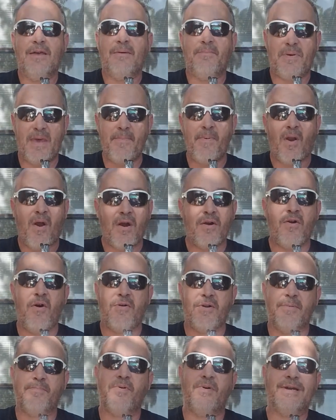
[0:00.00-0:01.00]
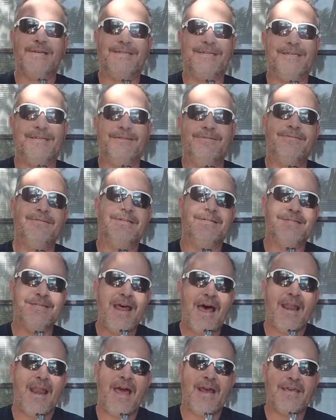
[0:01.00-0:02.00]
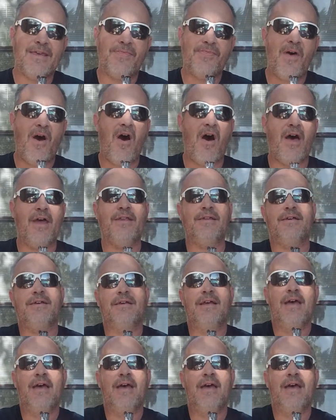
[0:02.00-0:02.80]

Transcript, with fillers: people are going to prison. It's not like he thought.